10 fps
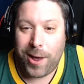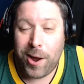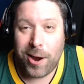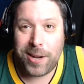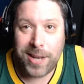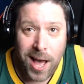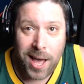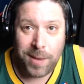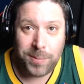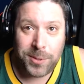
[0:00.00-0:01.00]
hard
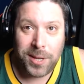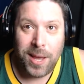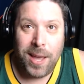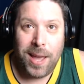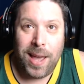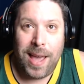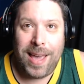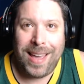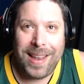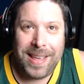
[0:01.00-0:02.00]
times,
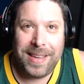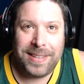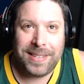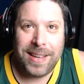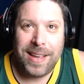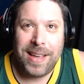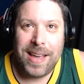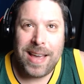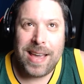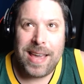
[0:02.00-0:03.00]
and he's
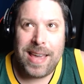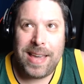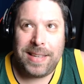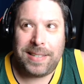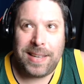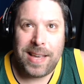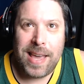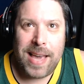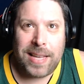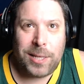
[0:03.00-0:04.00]

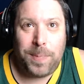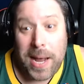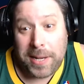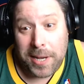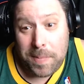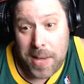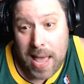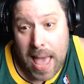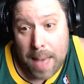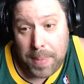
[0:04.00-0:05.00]
expected to be
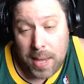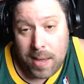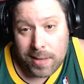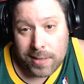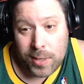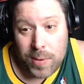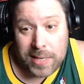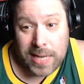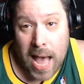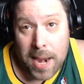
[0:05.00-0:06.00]
happy, so
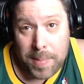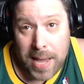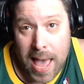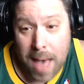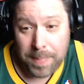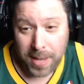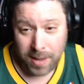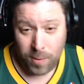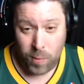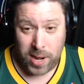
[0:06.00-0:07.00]
he's got to be
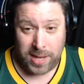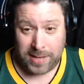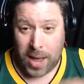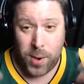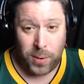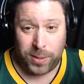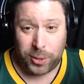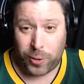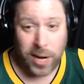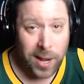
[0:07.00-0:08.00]
happy when he's out
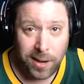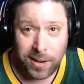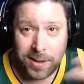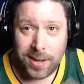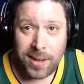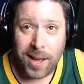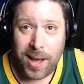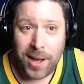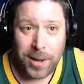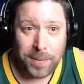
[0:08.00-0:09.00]
tricking,
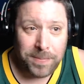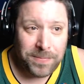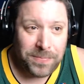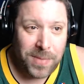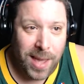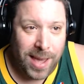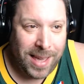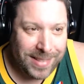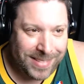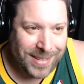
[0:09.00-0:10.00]
and
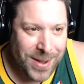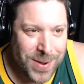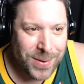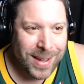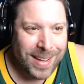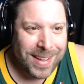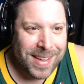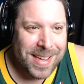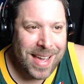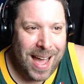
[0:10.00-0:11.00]
so
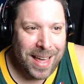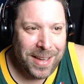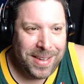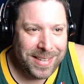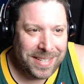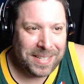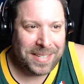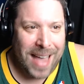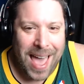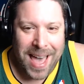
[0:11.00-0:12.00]
his
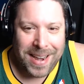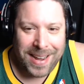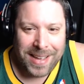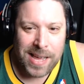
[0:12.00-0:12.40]
sad,